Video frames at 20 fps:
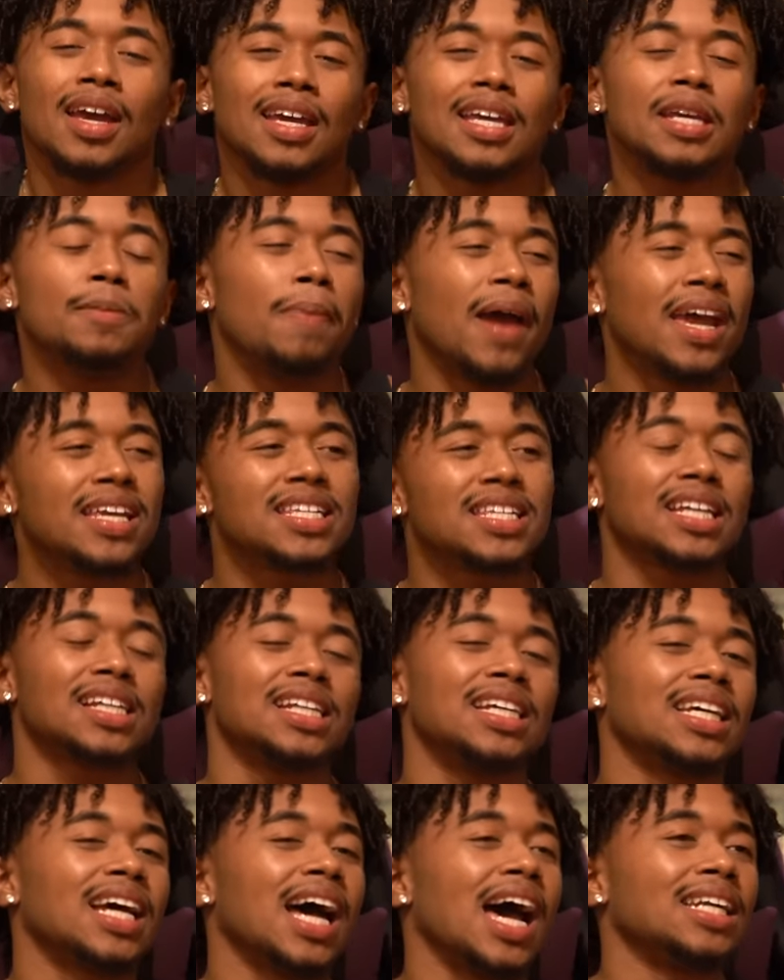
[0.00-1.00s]
He
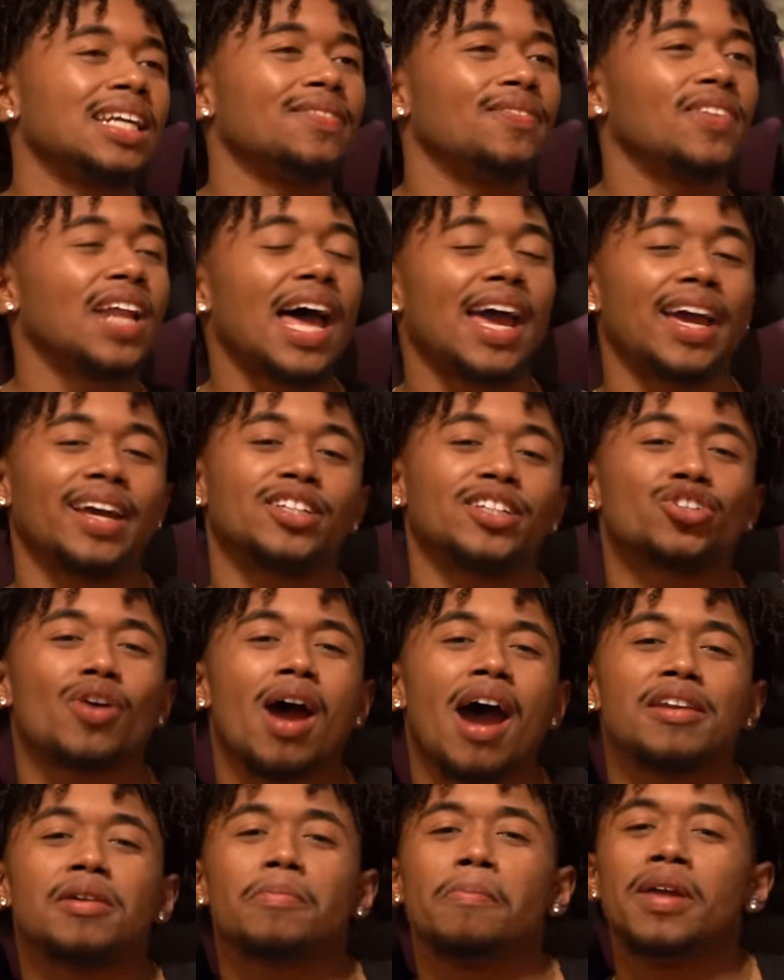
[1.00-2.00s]
basically kind of like
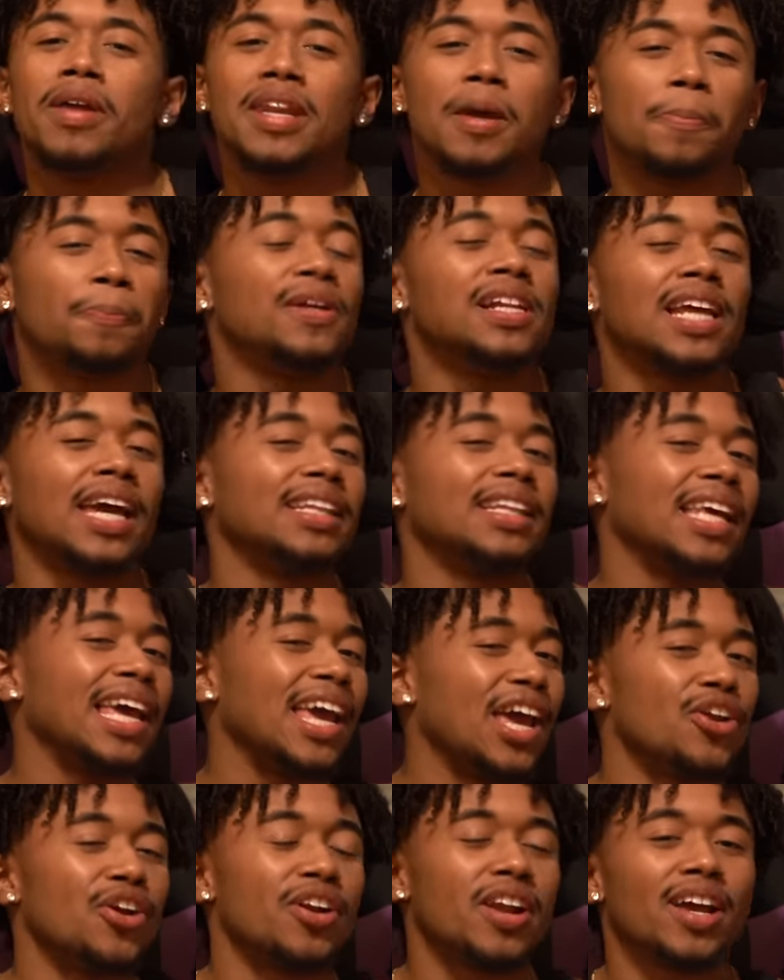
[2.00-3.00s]
tried to manipulate the
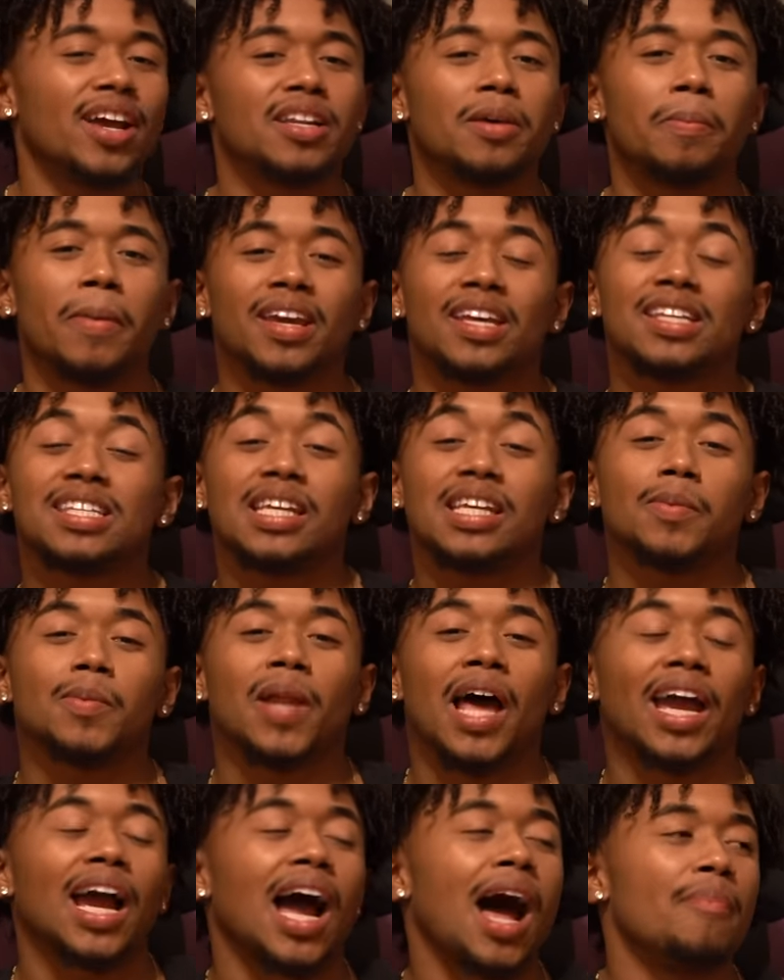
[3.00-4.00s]
internet to make it seem
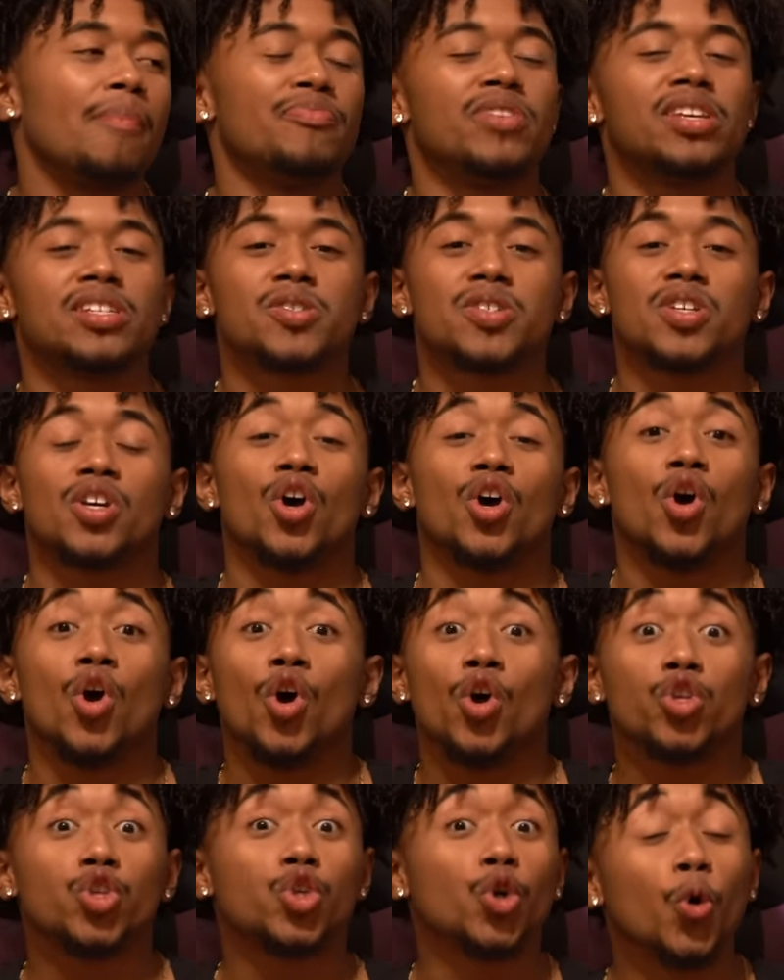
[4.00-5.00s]
like I'm this
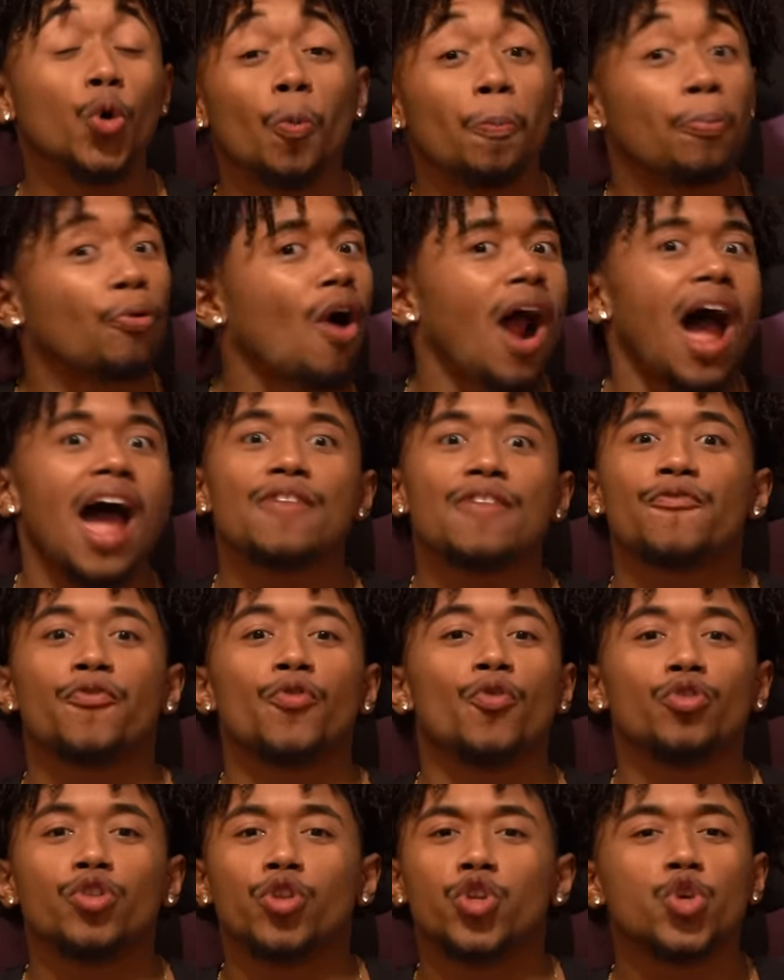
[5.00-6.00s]
too
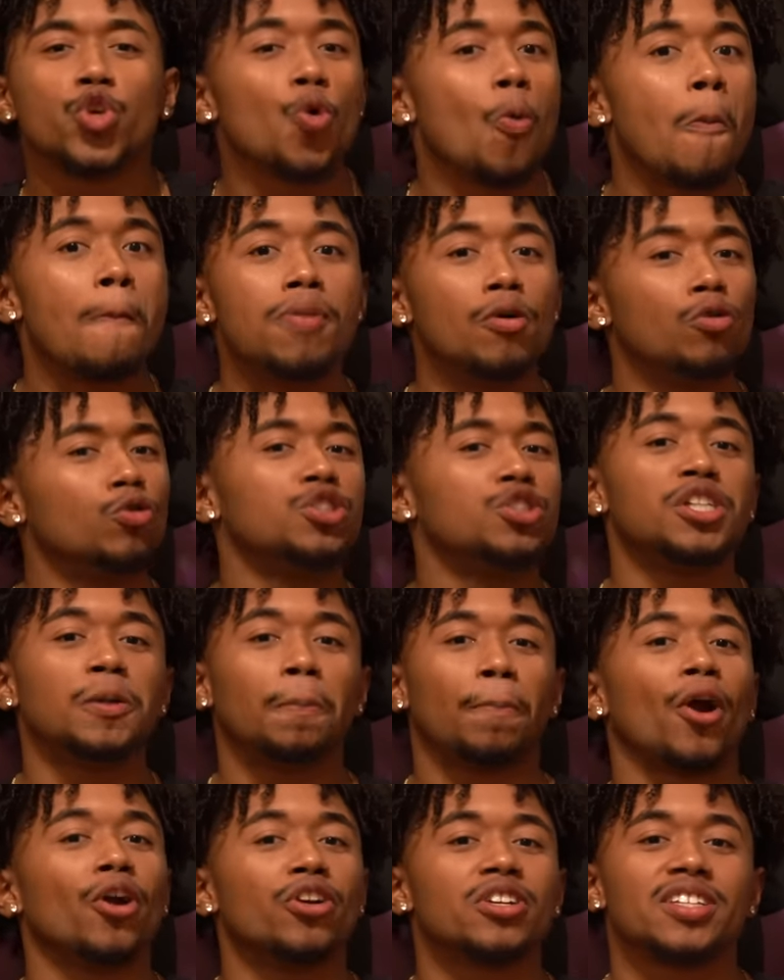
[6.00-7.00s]
prideful, too
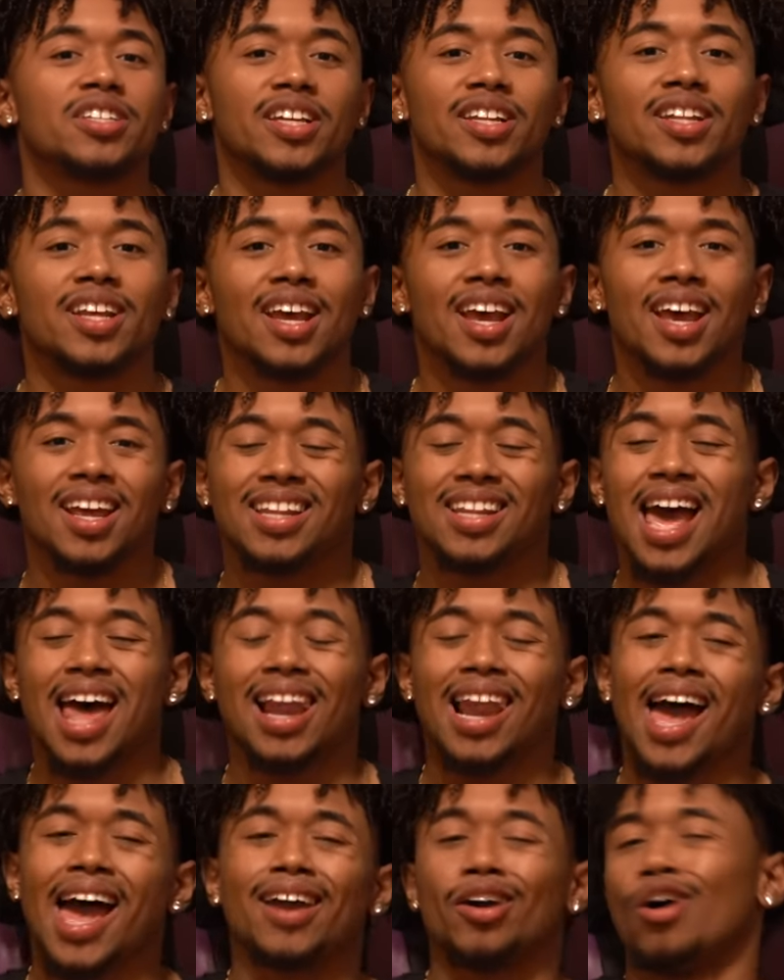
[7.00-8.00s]
bougie person that
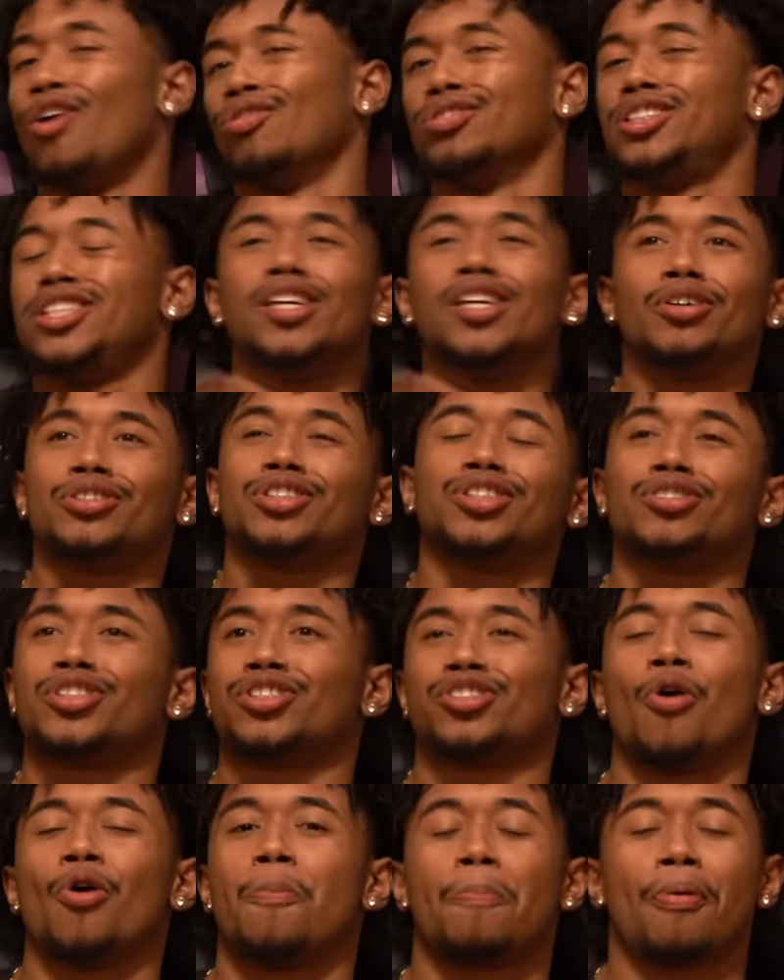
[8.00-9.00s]
like, oh, Gio's
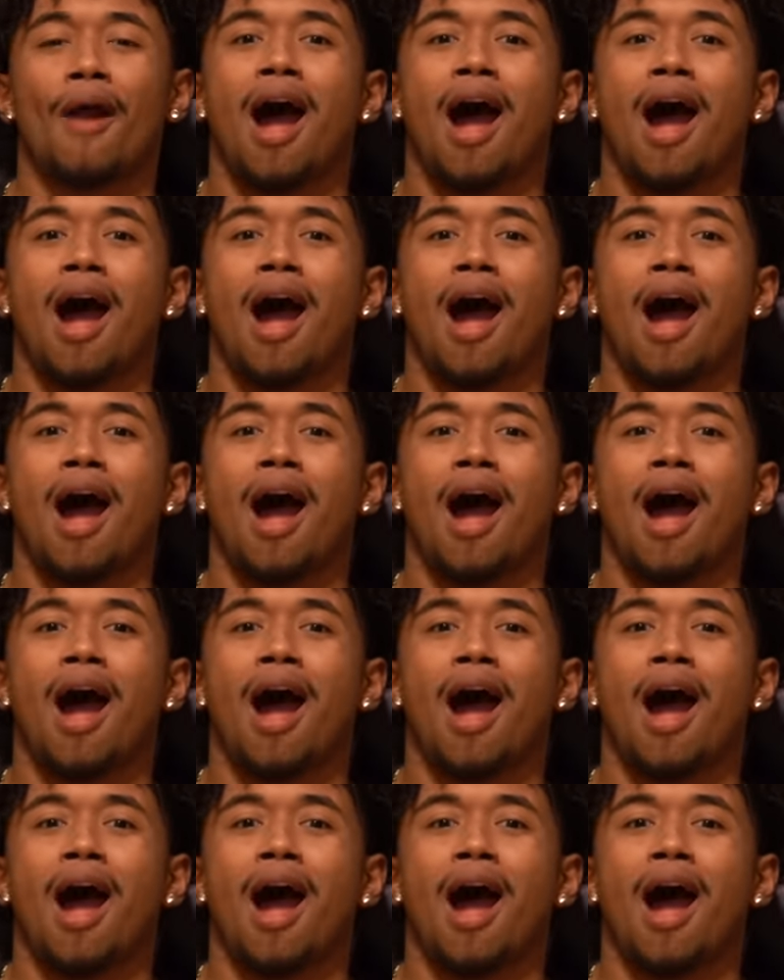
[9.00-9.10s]
just so